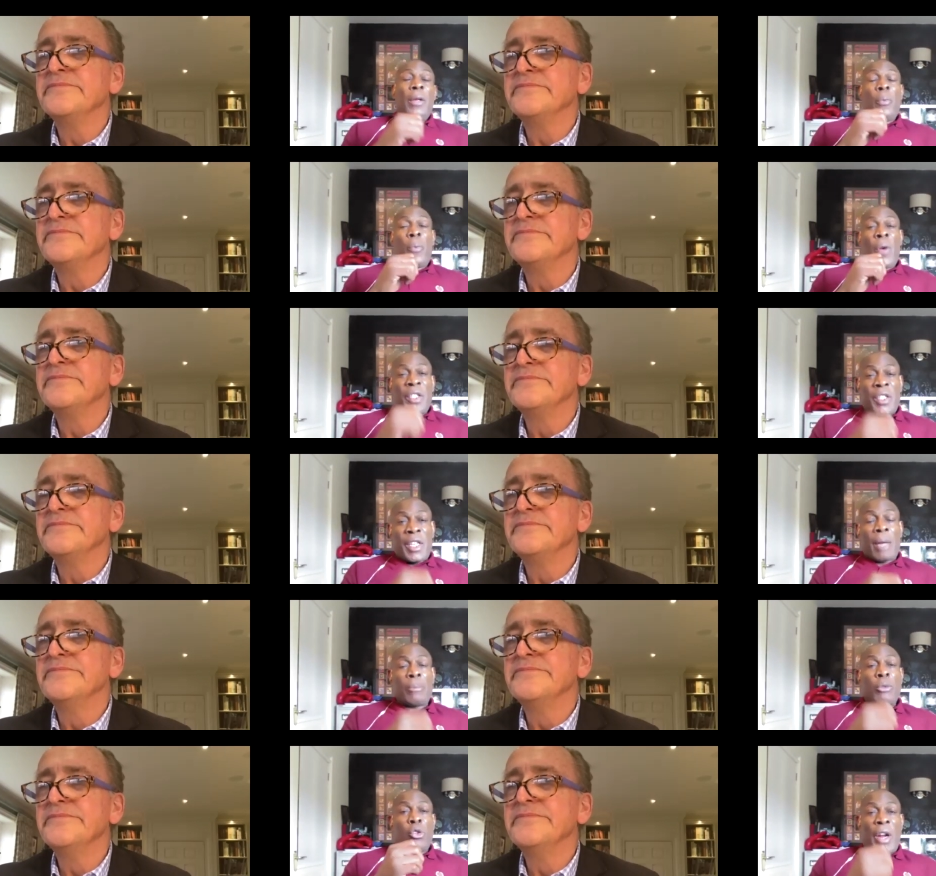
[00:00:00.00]

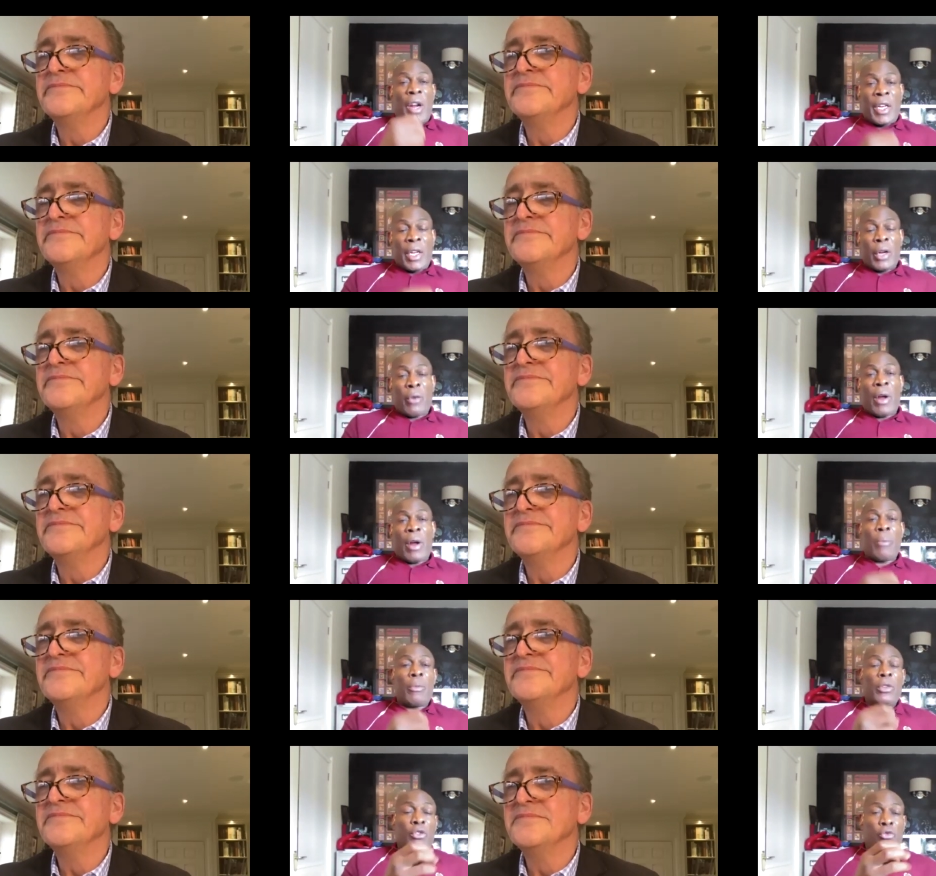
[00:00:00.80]
Speaker 1: West Ham training
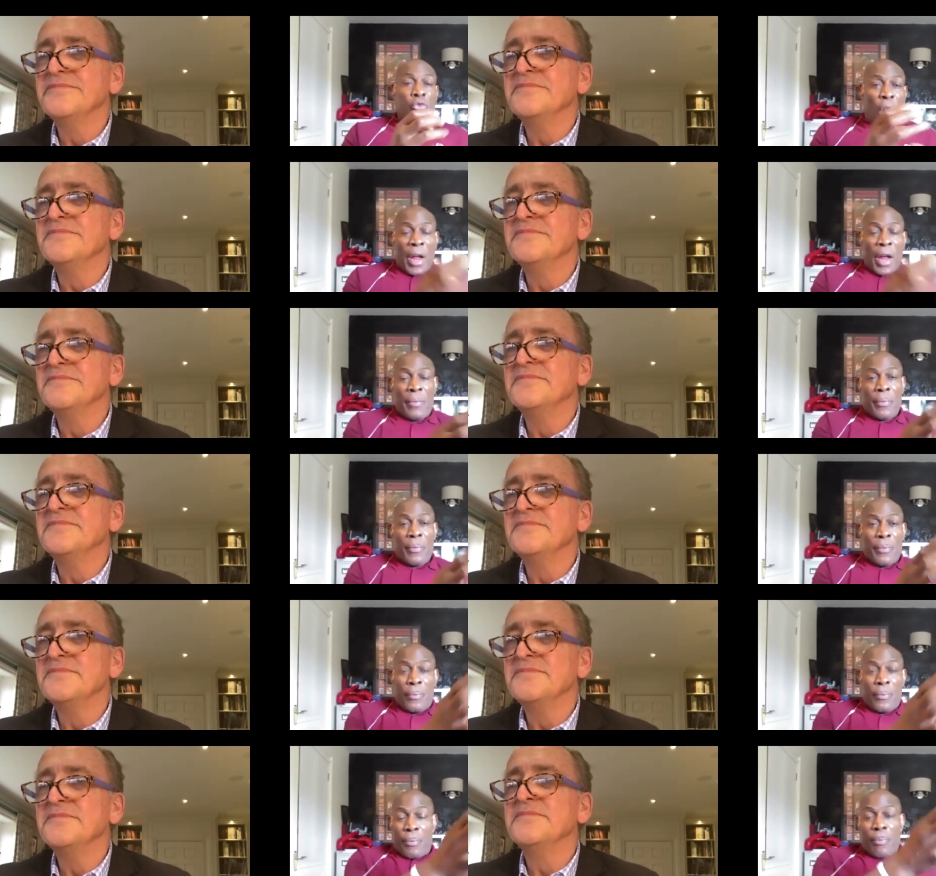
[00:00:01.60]
ground was right
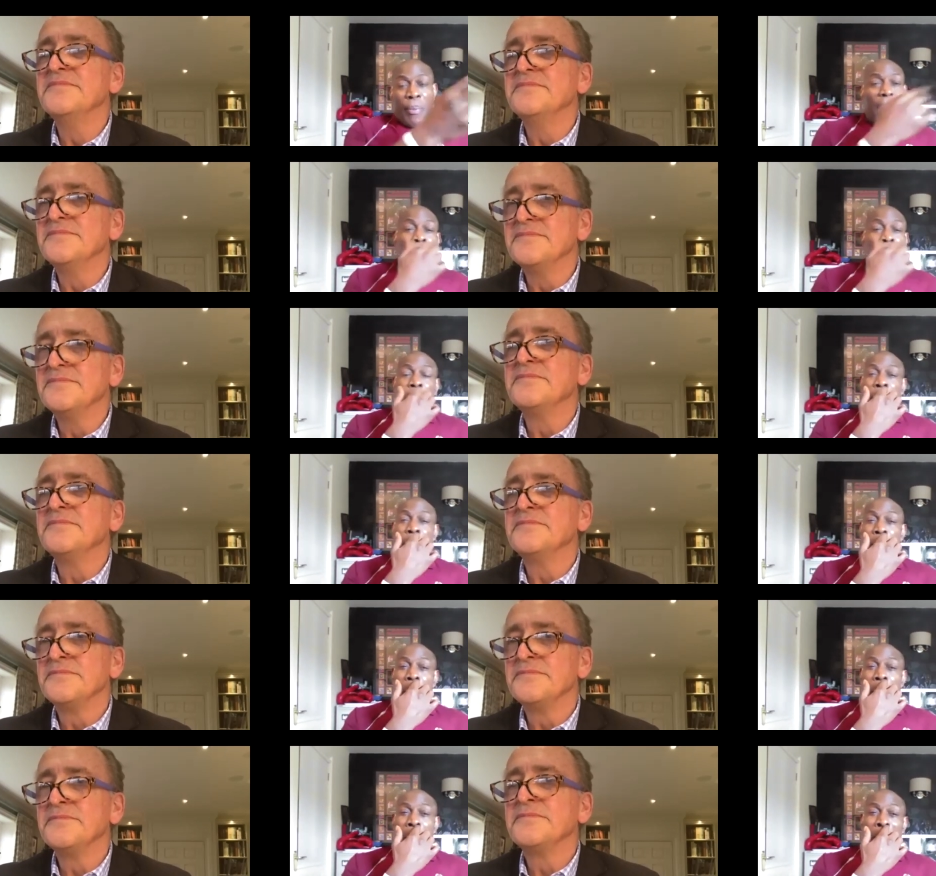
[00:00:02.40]
about
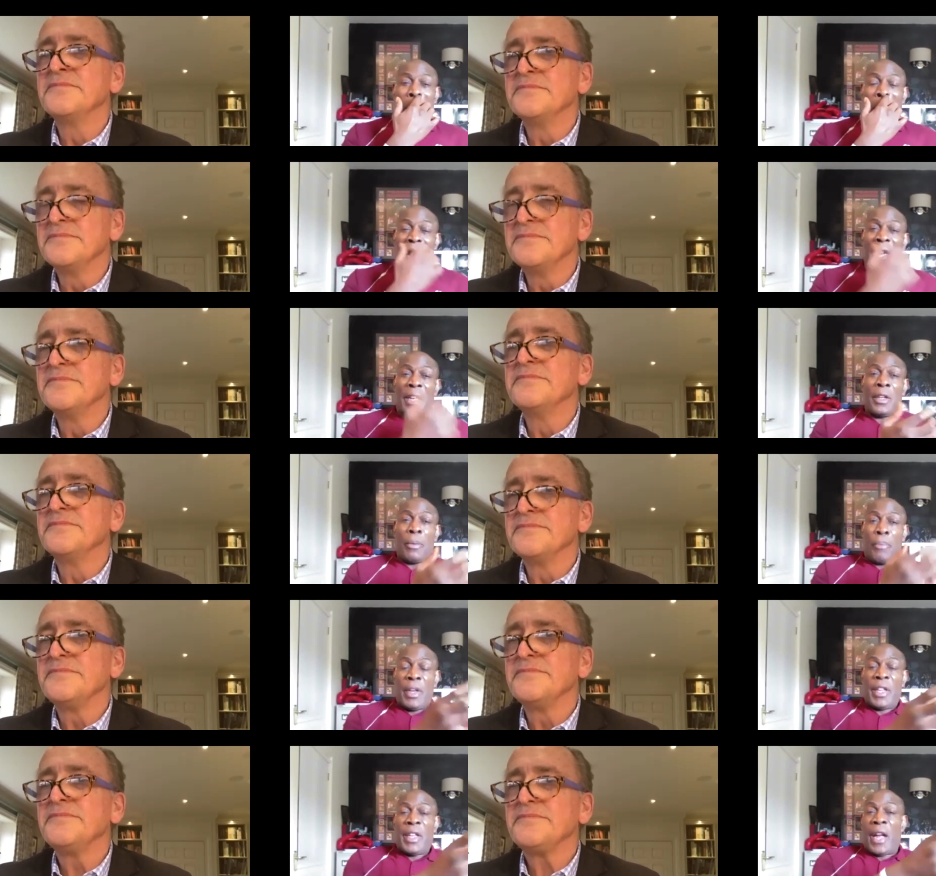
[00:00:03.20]
a mile
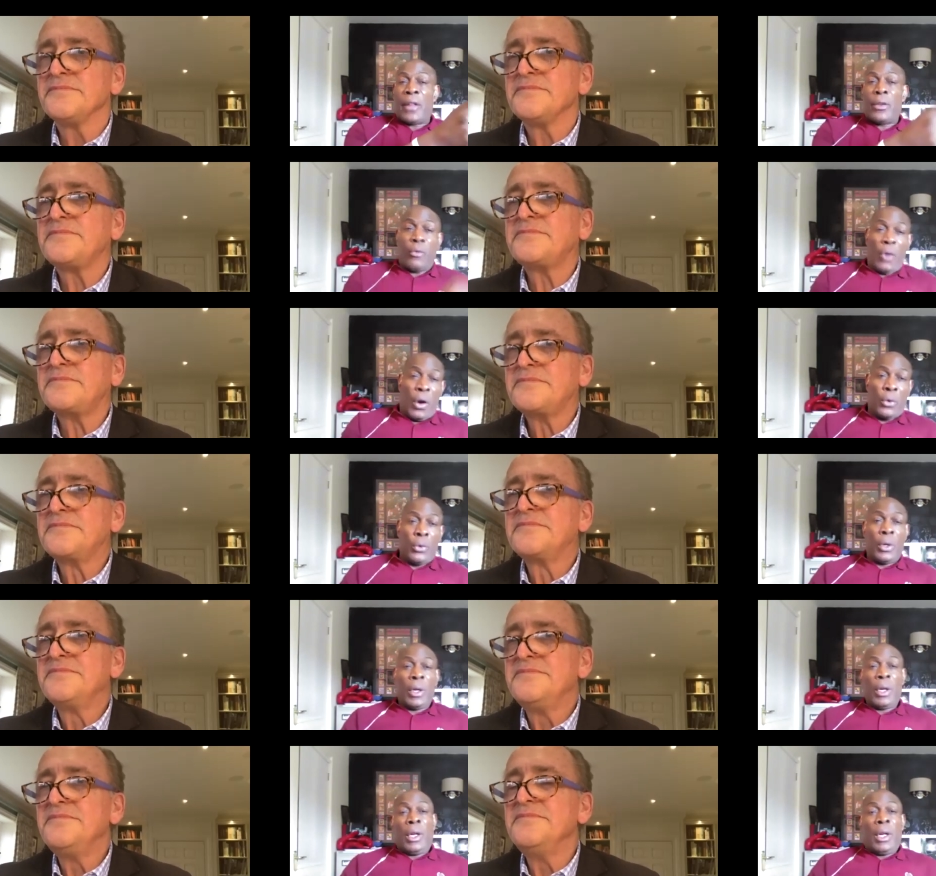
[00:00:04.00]
and a bit down the
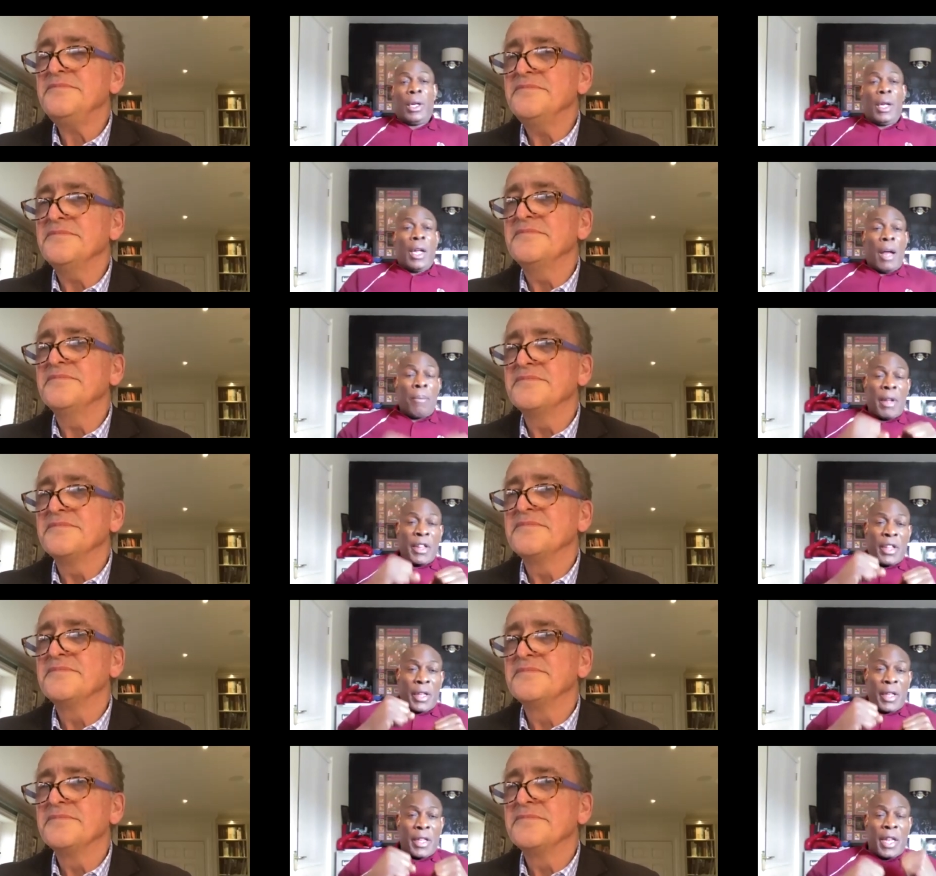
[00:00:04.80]
road, and
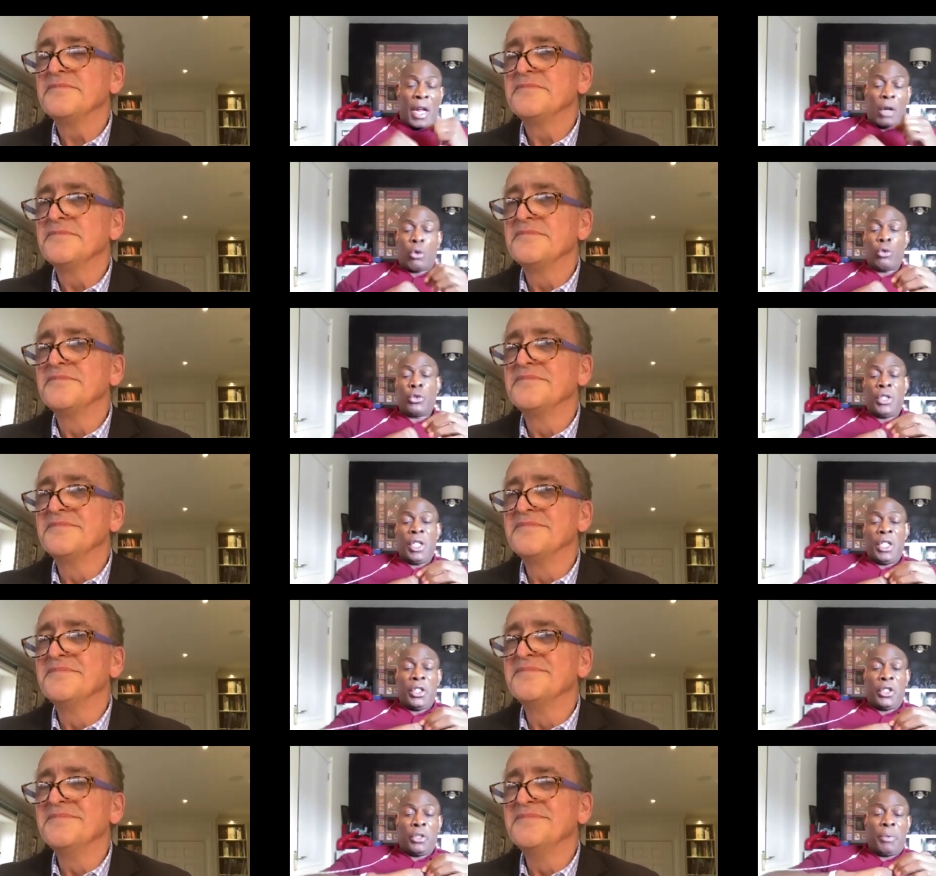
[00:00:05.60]
my knuckles
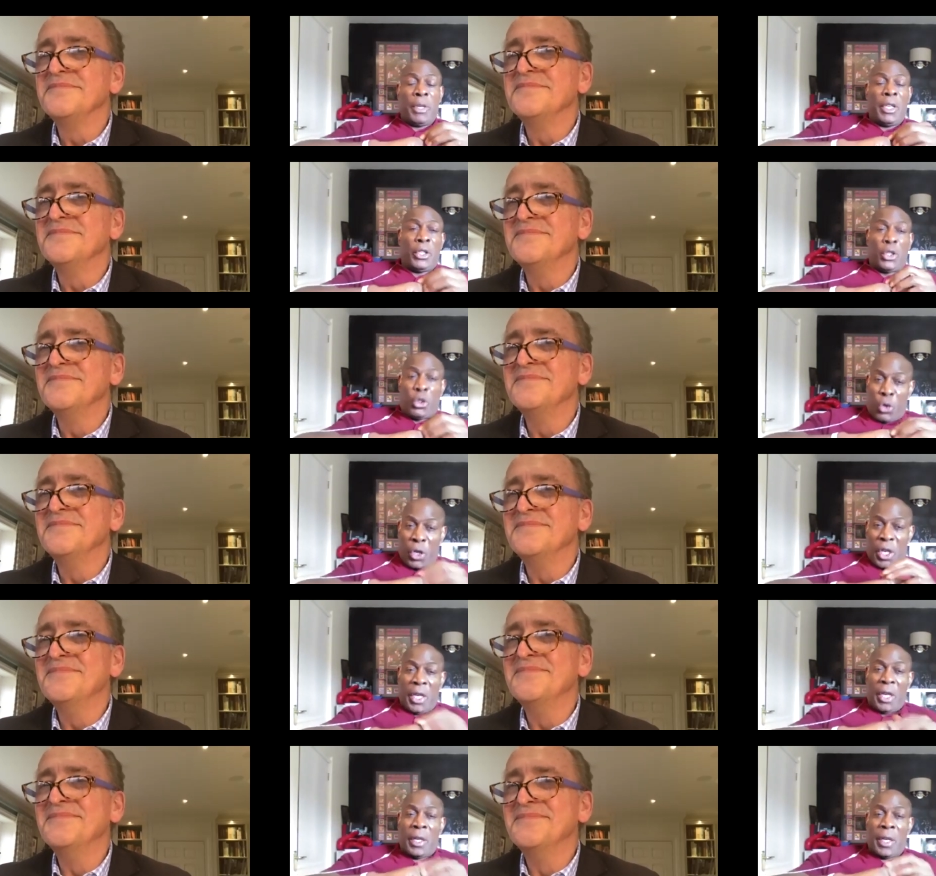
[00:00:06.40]
needed to be
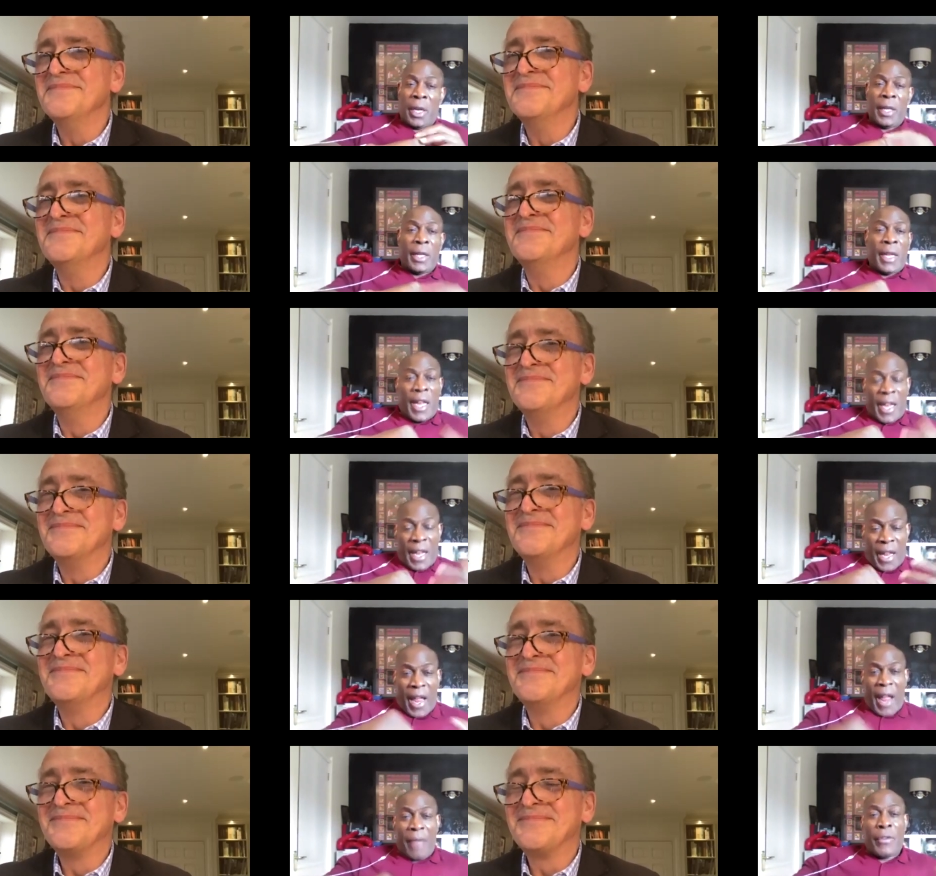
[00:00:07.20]
treated, and they
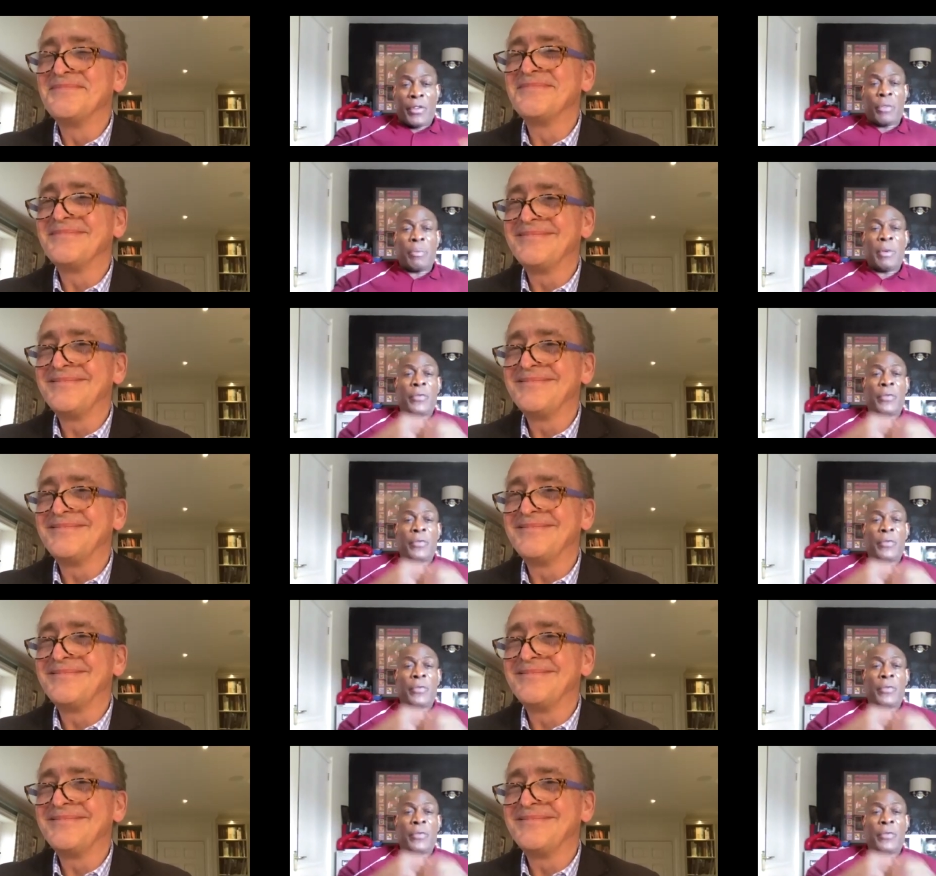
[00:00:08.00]
gave it to me